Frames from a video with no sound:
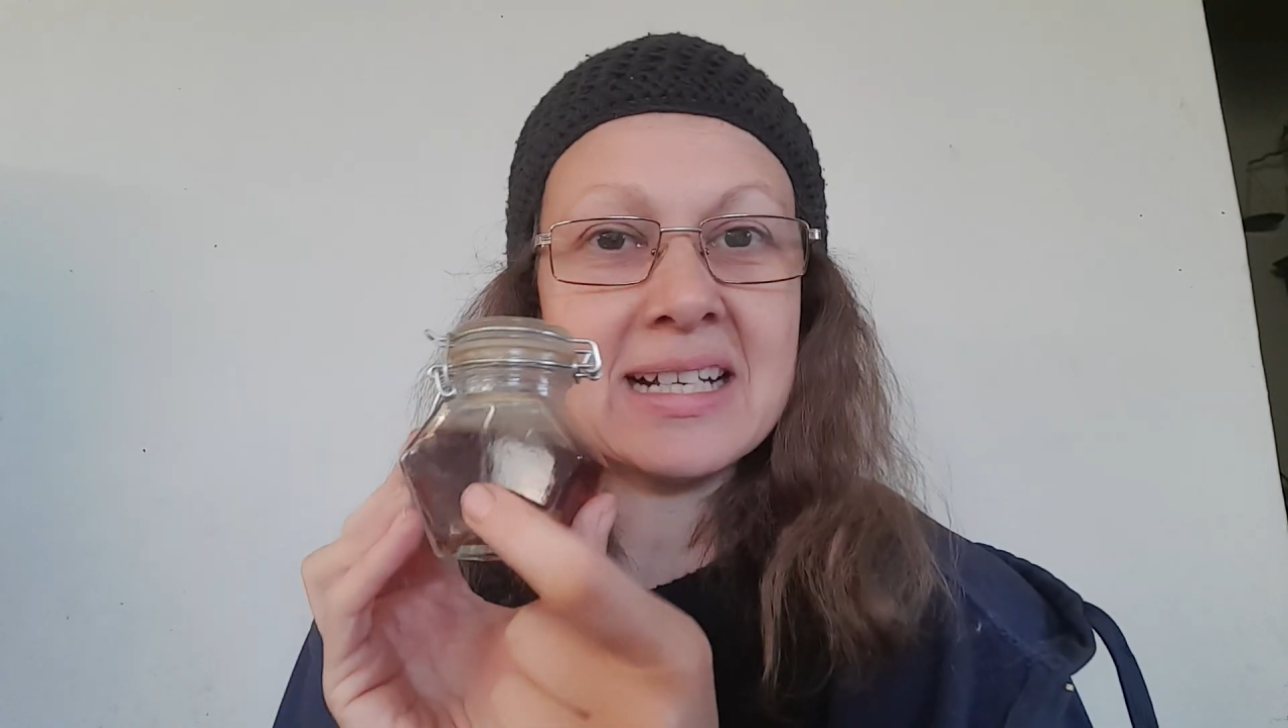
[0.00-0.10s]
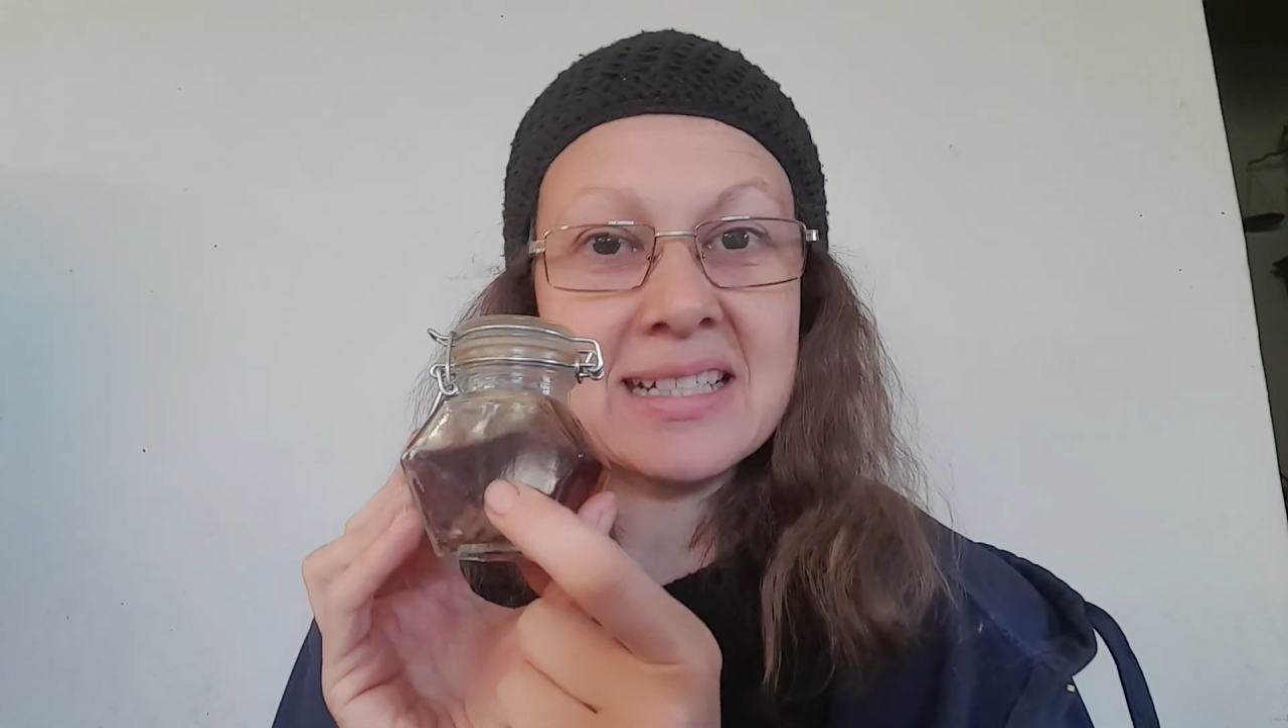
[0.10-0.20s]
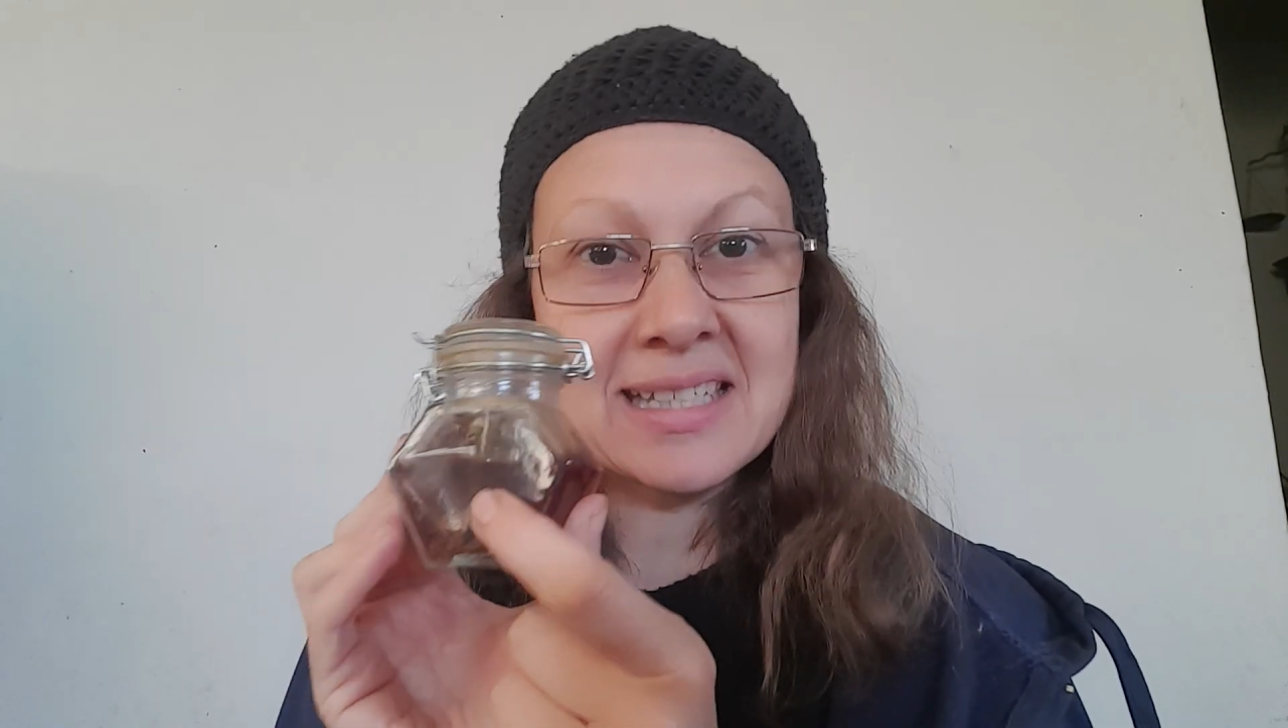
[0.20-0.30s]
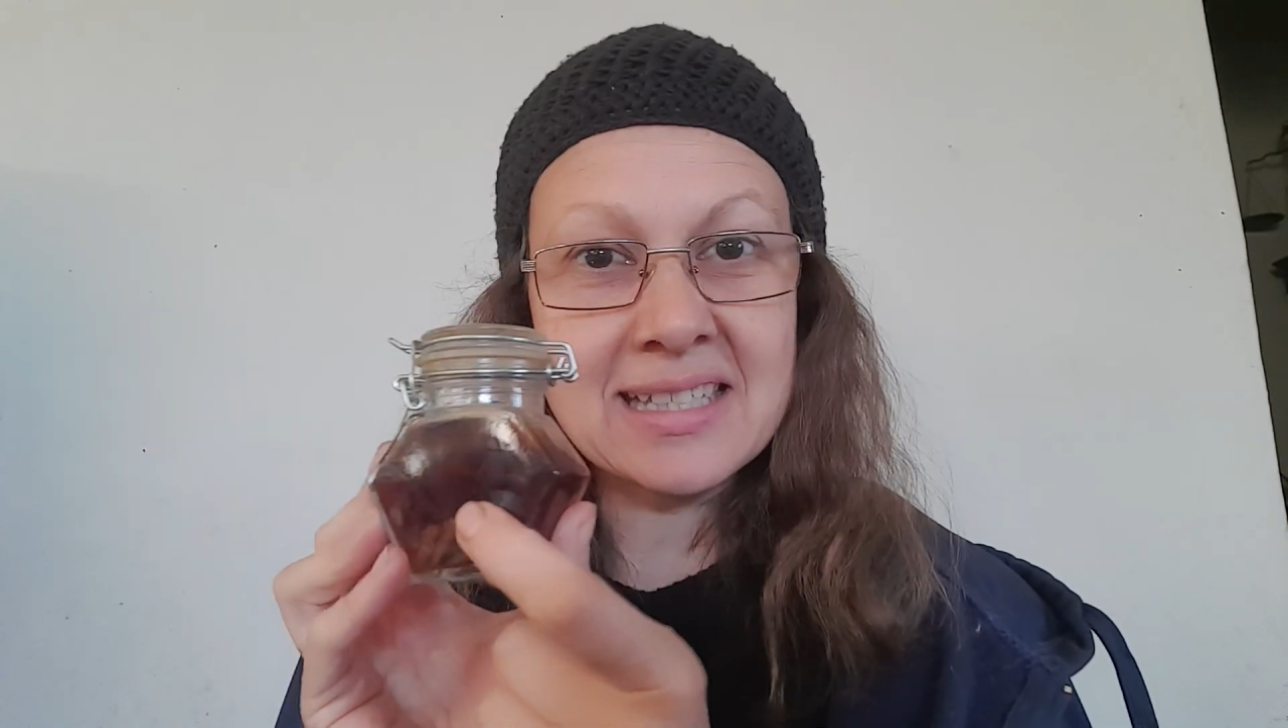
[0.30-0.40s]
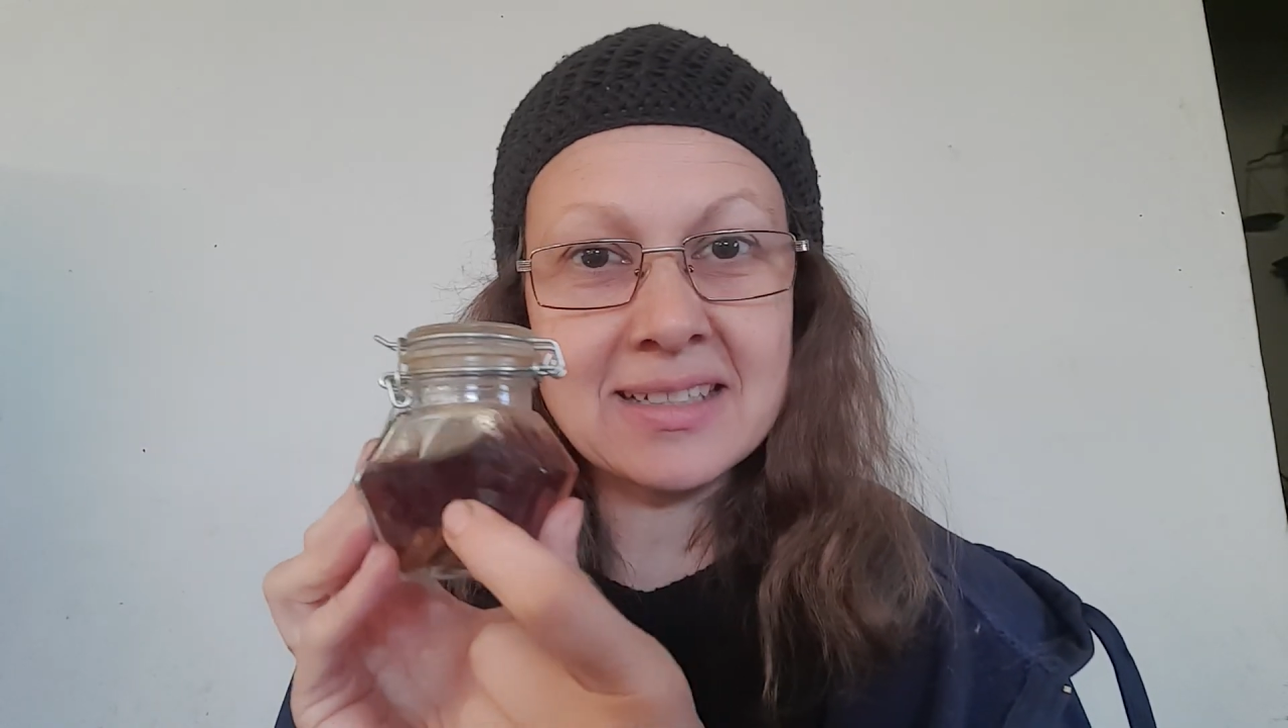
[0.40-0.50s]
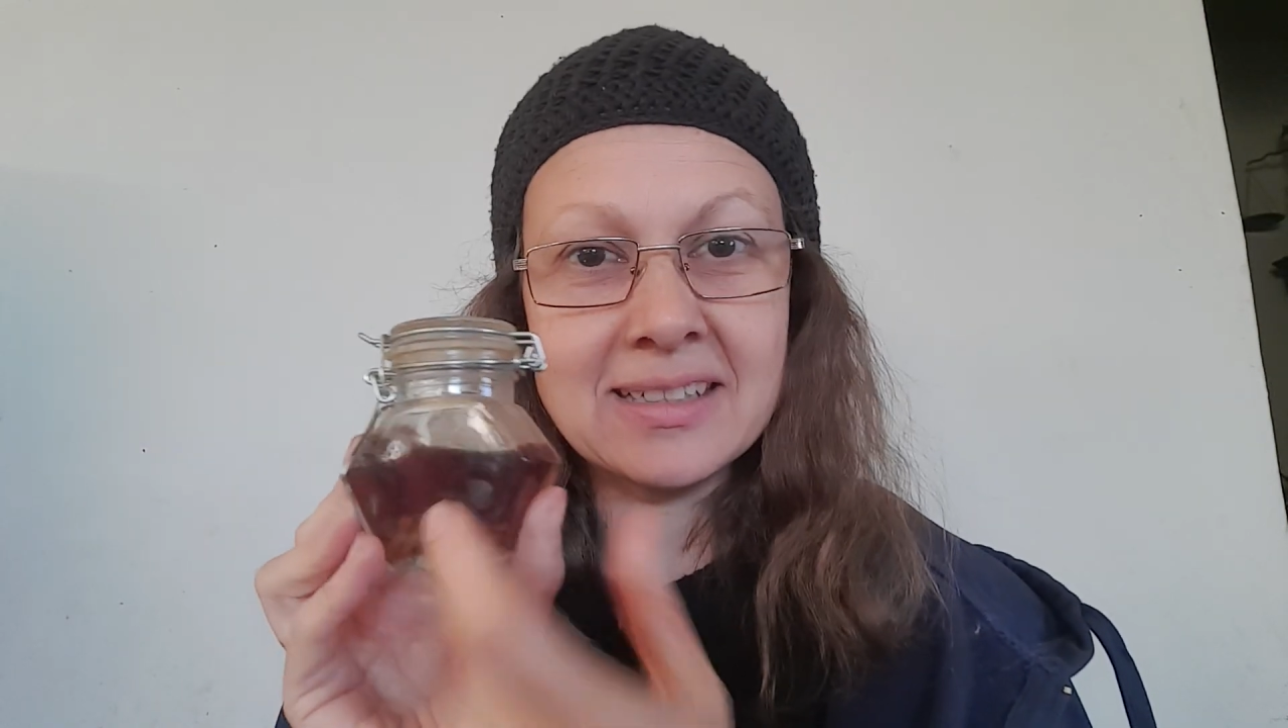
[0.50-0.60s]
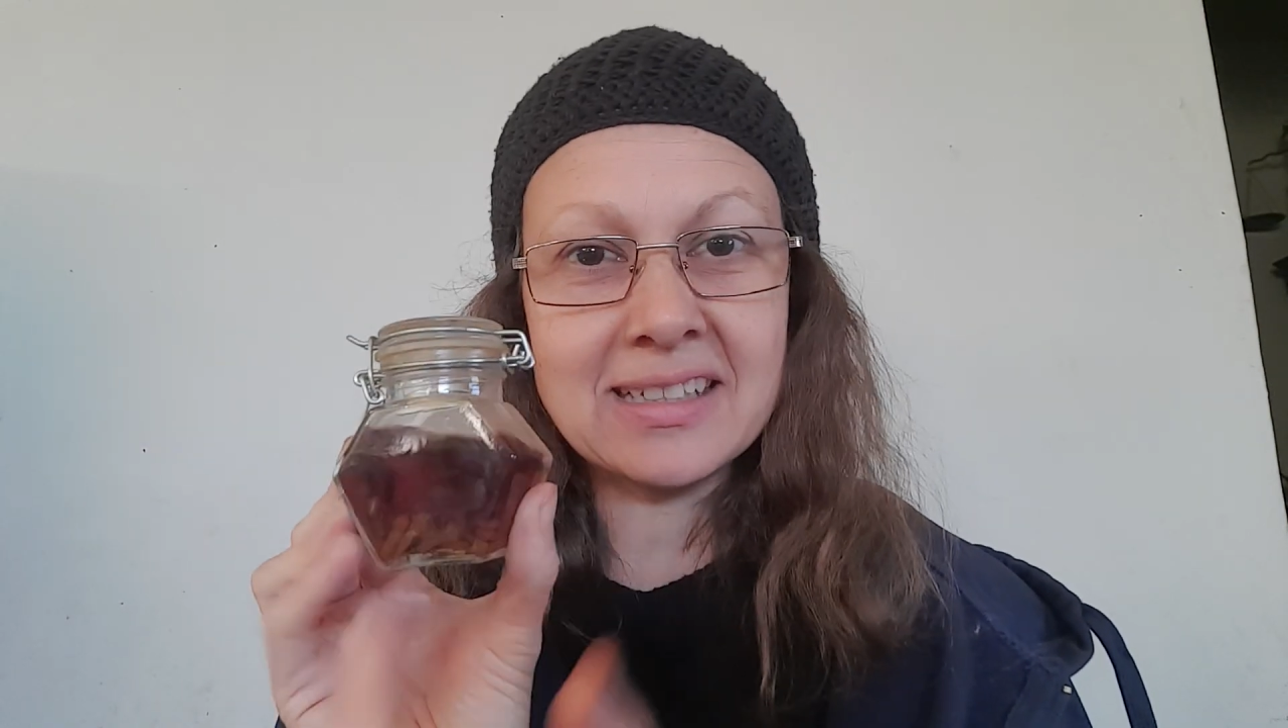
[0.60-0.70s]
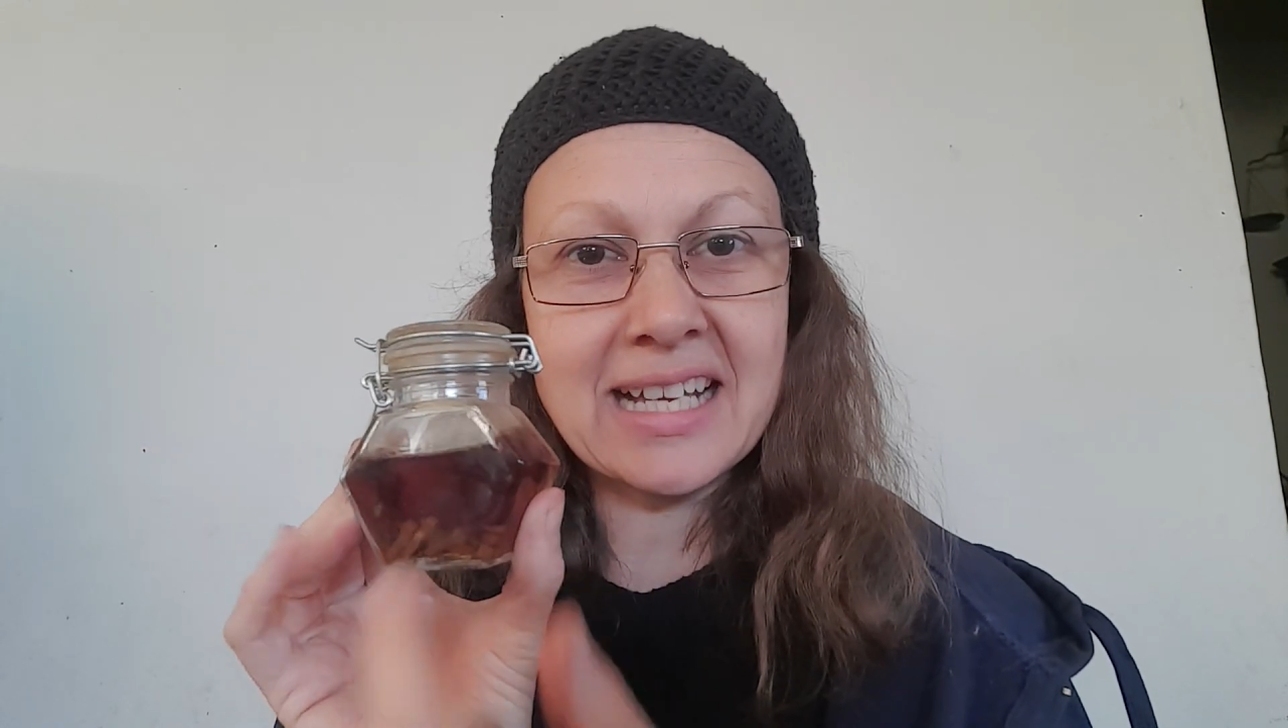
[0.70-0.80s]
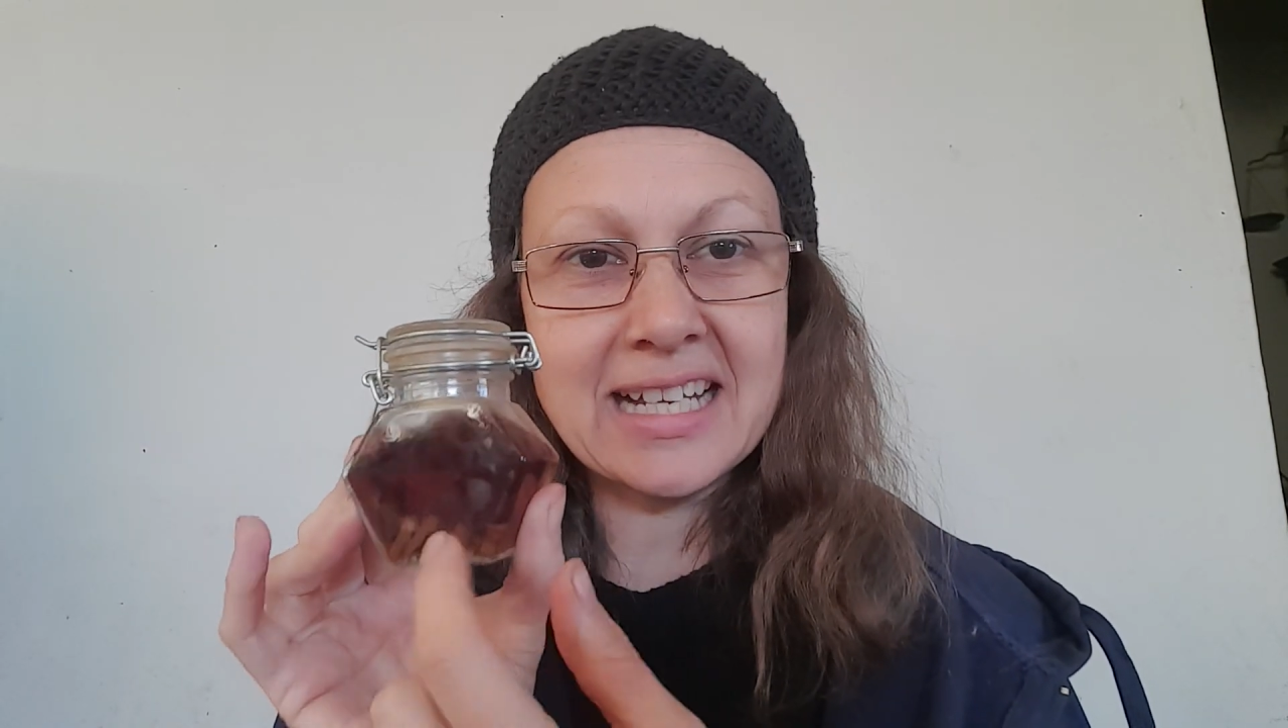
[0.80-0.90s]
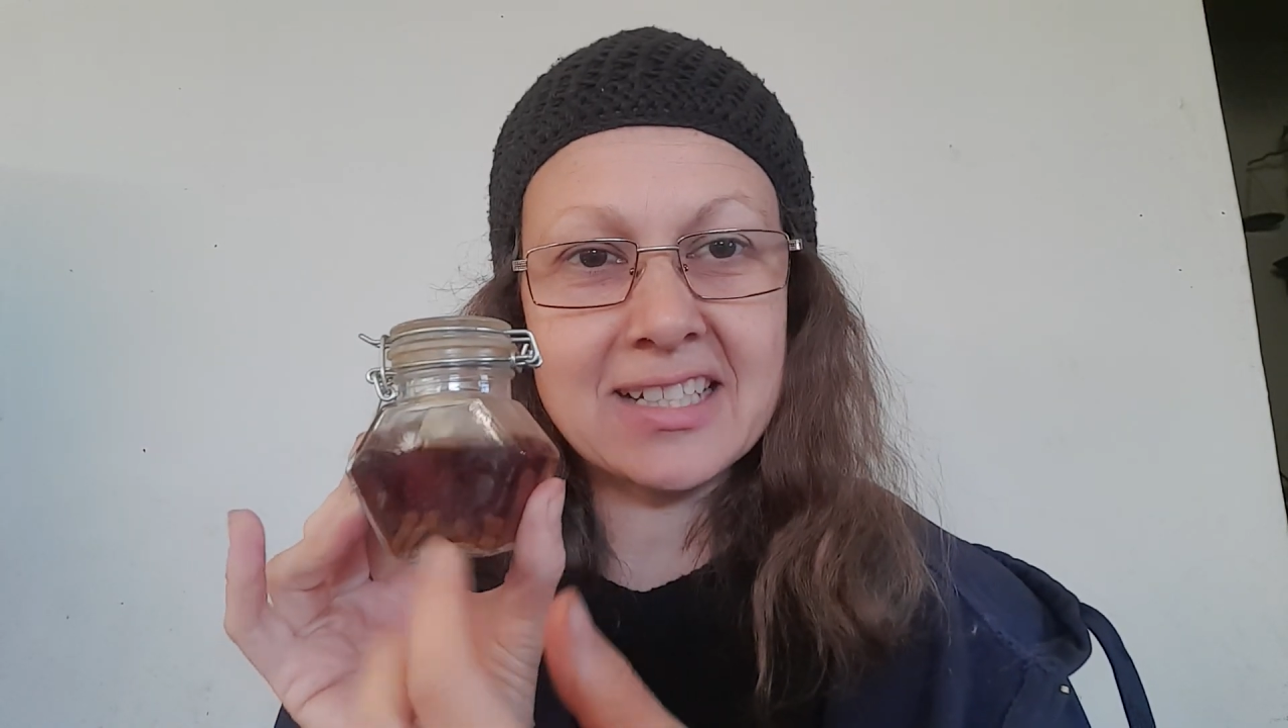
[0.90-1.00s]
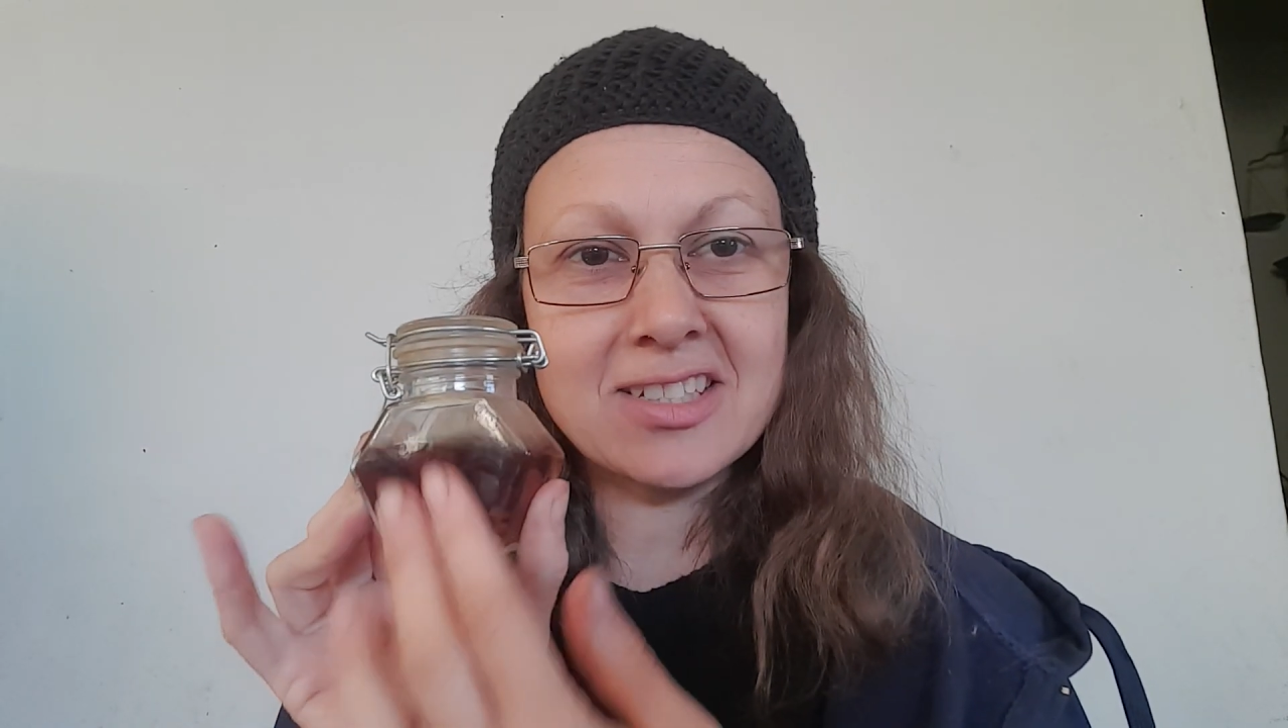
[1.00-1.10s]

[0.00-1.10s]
still and